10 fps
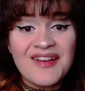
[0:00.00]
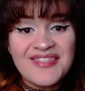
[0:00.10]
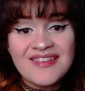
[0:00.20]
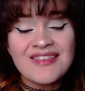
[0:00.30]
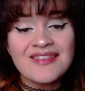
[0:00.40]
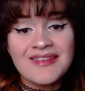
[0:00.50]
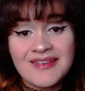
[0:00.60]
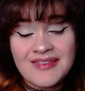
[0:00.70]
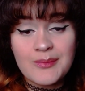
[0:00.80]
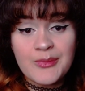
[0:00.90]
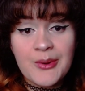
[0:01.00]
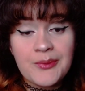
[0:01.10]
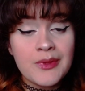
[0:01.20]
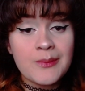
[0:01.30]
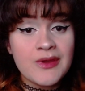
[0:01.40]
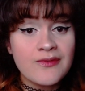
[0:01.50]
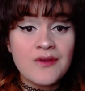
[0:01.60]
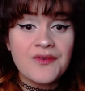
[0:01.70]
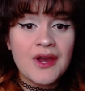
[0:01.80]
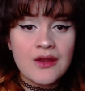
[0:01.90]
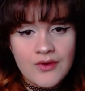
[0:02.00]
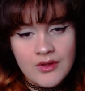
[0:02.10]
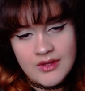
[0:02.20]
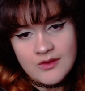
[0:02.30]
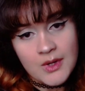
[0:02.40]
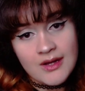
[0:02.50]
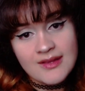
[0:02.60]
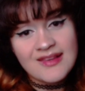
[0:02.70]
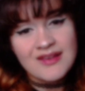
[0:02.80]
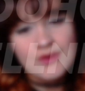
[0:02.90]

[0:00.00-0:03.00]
this list, and probably my favorite out of all these mods, is